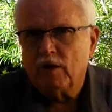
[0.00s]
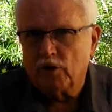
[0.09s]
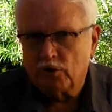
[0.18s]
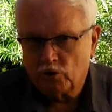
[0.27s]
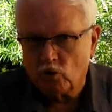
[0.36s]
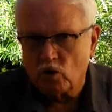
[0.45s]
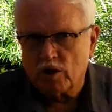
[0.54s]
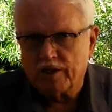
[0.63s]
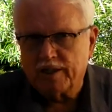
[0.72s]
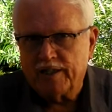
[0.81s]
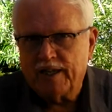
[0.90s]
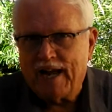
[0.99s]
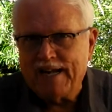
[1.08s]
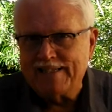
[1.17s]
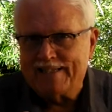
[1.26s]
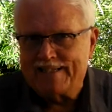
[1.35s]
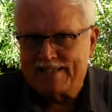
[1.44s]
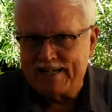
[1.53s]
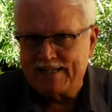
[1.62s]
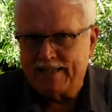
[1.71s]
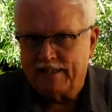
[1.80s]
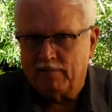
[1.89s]
authority had
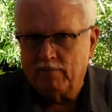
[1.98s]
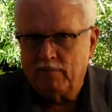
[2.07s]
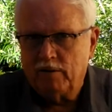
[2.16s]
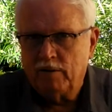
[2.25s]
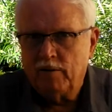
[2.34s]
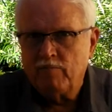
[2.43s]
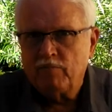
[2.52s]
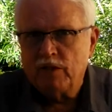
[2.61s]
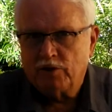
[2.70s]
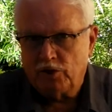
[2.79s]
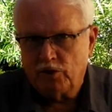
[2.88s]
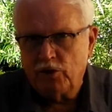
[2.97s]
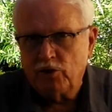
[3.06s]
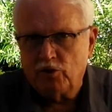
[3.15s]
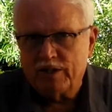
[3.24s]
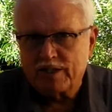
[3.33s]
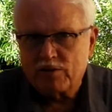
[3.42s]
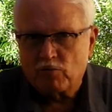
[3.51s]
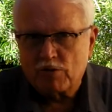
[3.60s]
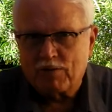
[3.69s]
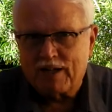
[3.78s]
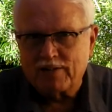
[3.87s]
sent him to do this
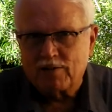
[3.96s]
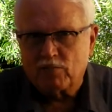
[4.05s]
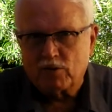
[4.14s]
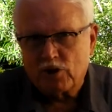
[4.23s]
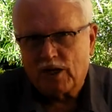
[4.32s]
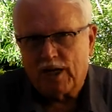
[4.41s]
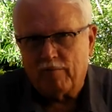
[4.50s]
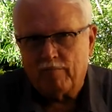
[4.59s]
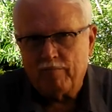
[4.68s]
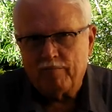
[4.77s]
responsible job.